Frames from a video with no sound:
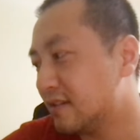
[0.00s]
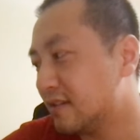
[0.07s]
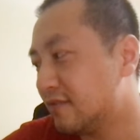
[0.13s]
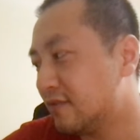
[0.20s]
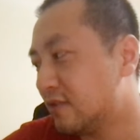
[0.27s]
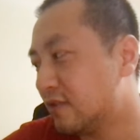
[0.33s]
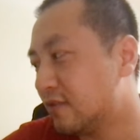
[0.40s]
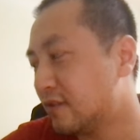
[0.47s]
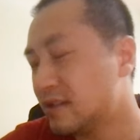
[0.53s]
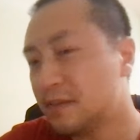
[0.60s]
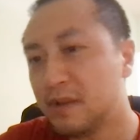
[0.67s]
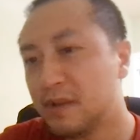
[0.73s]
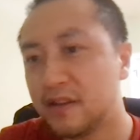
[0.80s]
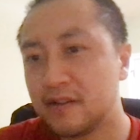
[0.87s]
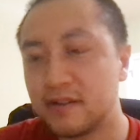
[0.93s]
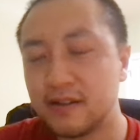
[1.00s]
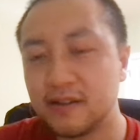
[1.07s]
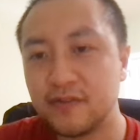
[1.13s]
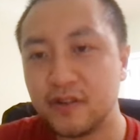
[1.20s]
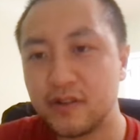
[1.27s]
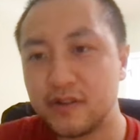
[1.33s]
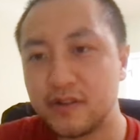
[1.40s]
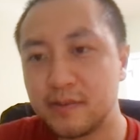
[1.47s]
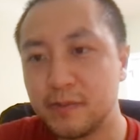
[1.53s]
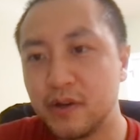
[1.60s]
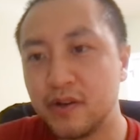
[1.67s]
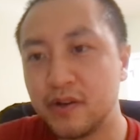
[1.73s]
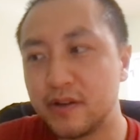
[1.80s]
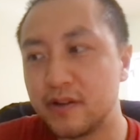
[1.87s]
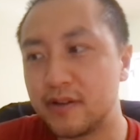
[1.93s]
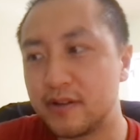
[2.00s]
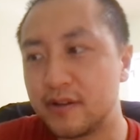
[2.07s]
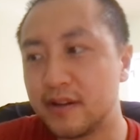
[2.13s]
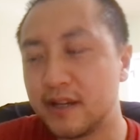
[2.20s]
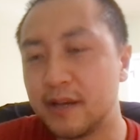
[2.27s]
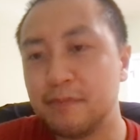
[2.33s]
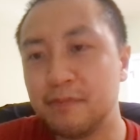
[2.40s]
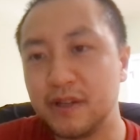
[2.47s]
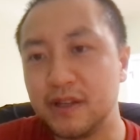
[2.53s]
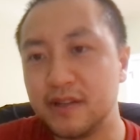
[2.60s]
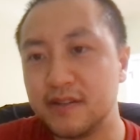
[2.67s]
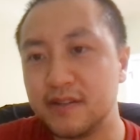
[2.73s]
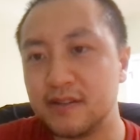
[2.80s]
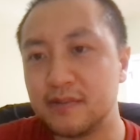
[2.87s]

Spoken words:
For smaller companies,